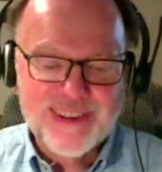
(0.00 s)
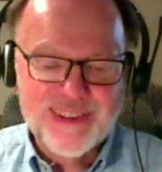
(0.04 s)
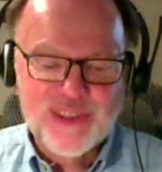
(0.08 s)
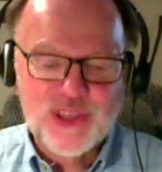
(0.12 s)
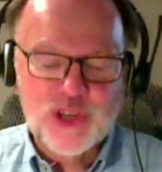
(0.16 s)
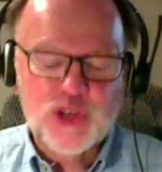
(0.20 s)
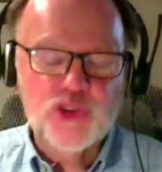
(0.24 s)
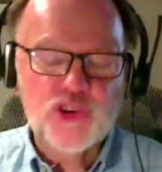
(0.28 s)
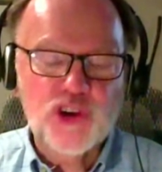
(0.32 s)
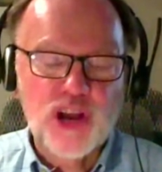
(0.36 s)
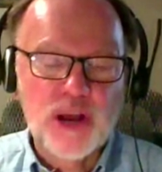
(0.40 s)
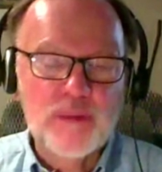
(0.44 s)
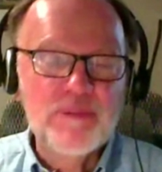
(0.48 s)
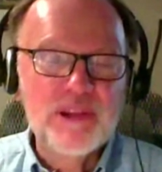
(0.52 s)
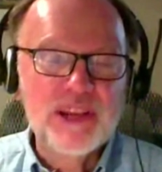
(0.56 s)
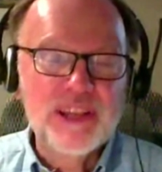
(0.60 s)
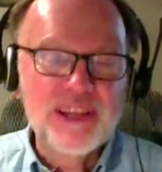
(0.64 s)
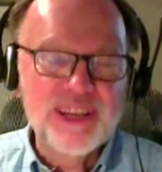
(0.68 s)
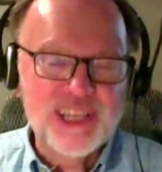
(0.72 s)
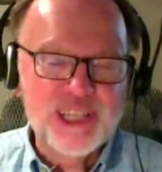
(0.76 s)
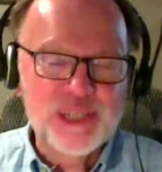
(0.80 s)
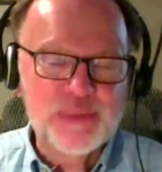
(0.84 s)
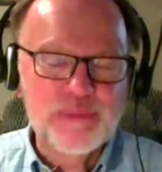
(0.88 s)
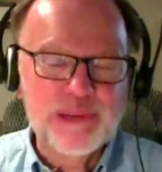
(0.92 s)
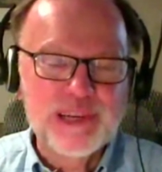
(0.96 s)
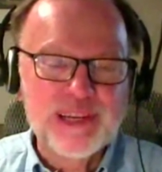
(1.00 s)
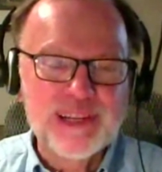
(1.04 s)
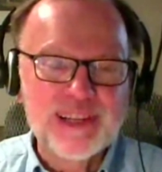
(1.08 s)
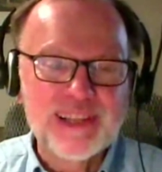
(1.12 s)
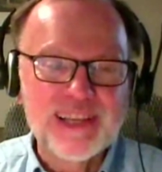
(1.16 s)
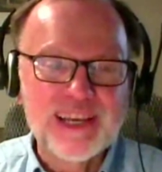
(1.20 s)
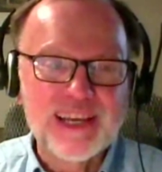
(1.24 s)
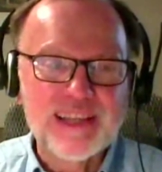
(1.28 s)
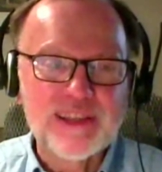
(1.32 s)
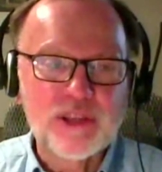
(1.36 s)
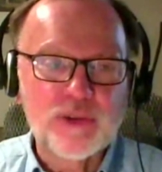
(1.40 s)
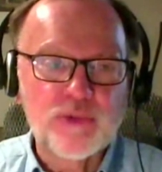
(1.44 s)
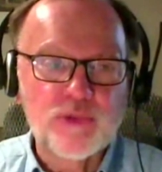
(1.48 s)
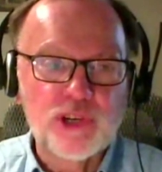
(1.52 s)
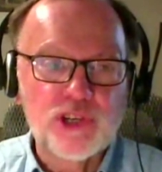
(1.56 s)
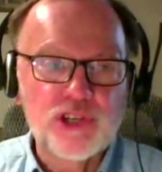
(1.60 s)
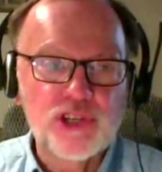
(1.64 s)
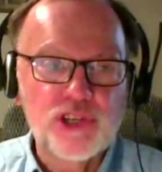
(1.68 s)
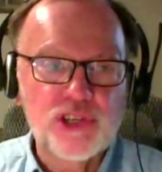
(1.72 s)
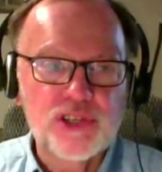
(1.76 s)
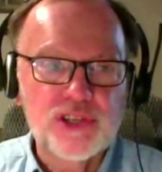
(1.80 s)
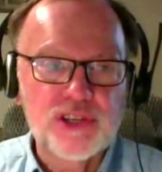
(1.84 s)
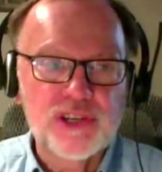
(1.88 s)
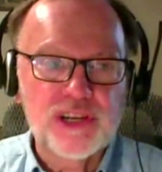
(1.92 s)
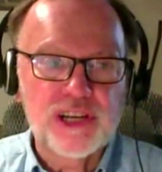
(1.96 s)
the trouble has been that the
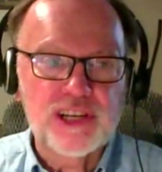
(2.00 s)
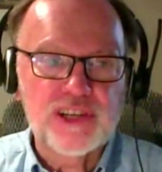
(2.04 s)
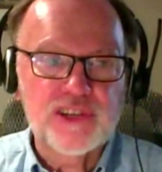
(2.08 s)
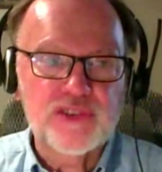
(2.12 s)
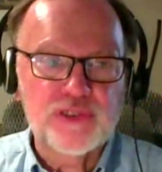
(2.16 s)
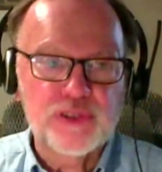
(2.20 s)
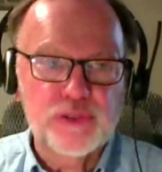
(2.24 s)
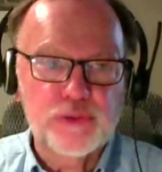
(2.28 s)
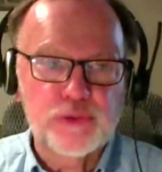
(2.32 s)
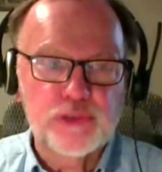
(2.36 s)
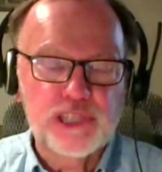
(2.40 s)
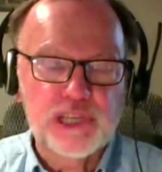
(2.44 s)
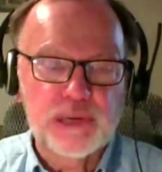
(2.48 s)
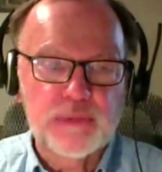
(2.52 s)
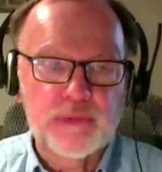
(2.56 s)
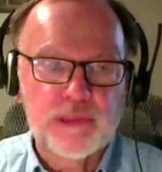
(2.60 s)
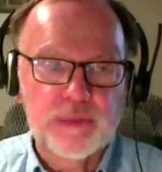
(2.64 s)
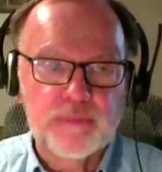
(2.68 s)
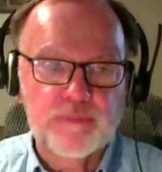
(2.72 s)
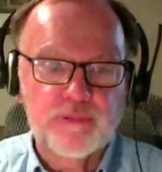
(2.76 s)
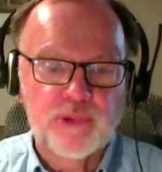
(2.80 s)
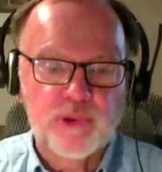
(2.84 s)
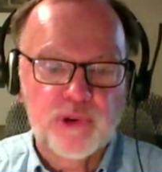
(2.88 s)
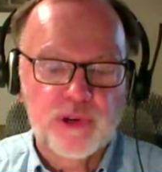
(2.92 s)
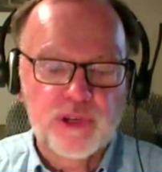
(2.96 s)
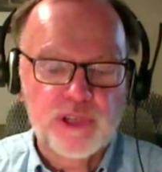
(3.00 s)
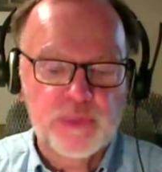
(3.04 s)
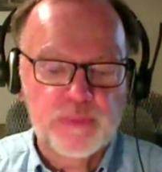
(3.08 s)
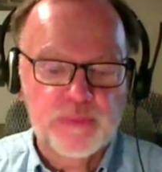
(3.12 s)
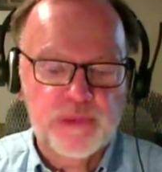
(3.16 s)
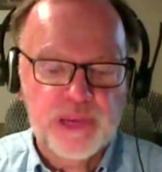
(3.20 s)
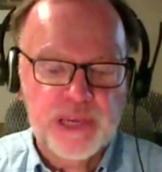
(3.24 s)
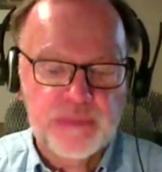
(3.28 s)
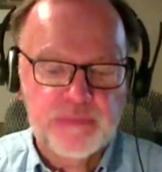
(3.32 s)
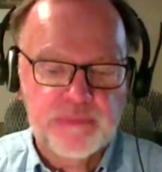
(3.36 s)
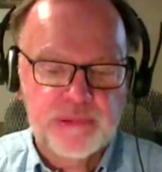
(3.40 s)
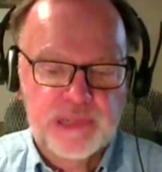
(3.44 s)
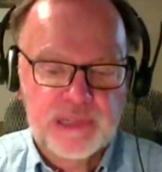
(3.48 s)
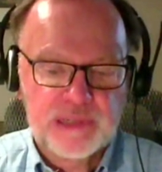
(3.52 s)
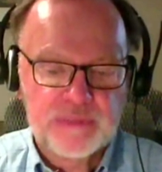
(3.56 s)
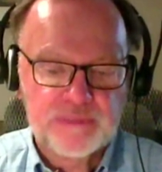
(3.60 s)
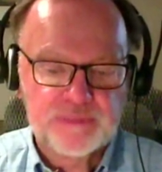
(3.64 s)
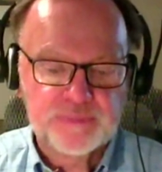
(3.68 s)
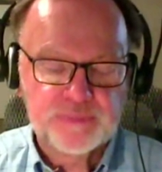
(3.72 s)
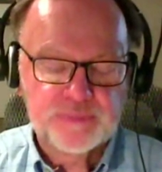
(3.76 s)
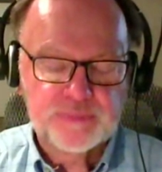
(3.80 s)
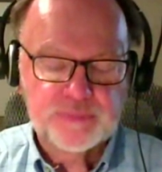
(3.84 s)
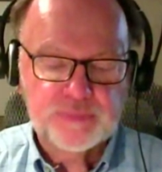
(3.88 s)
richest countries with some of the poorest people.